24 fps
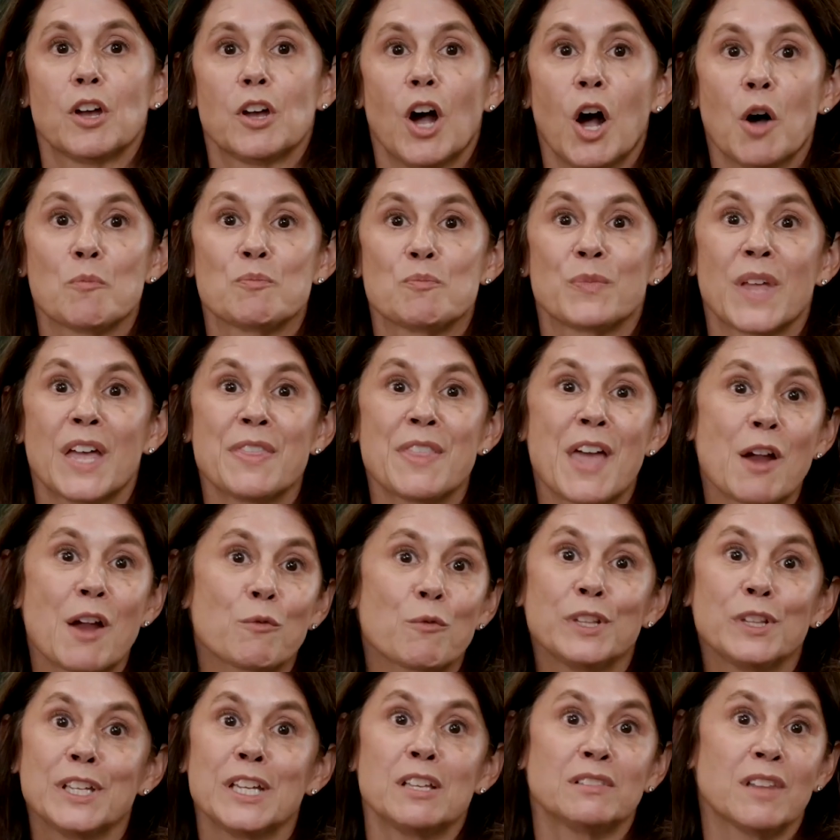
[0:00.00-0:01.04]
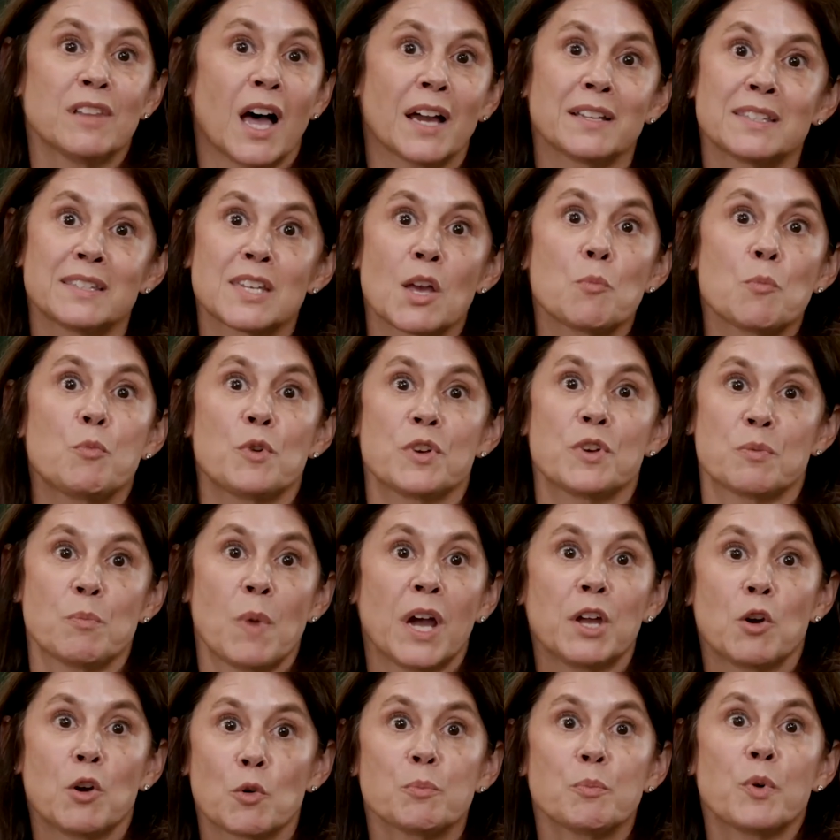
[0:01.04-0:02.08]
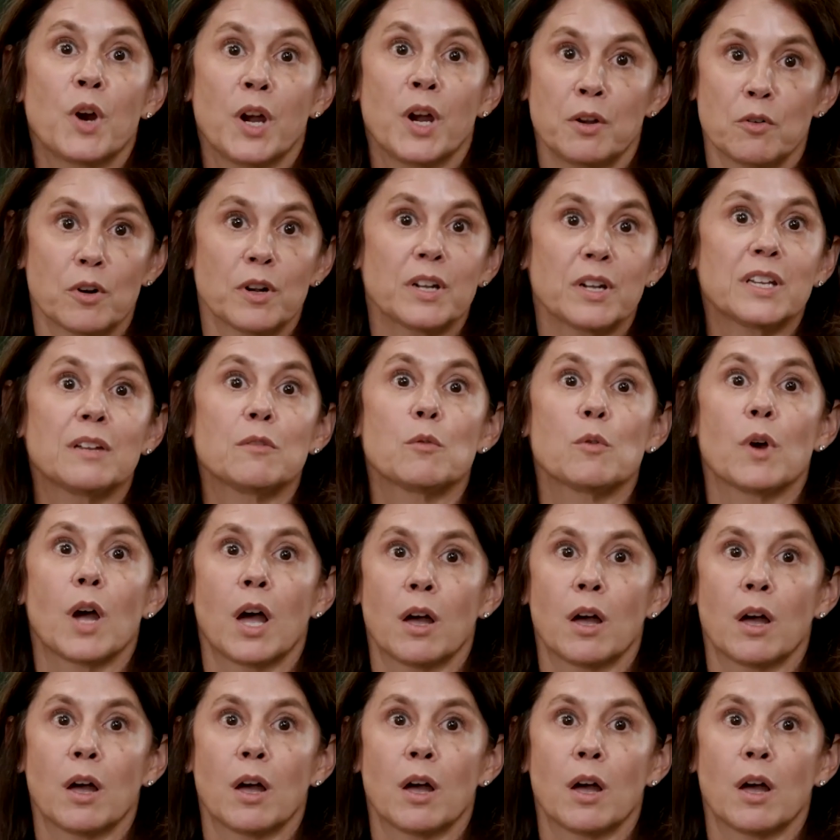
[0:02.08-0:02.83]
And that really lines up with my own priority,